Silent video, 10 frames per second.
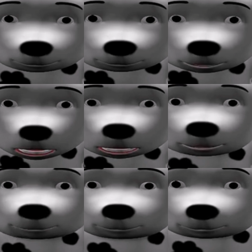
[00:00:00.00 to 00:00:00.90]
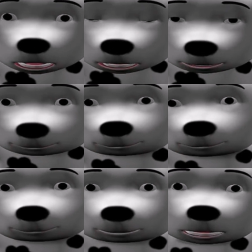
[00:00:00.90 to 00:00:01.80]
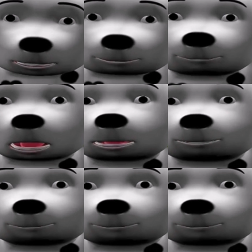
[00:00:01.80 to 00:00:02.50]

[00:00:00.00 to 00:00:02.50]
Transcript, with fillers: Really, Professor? How is that?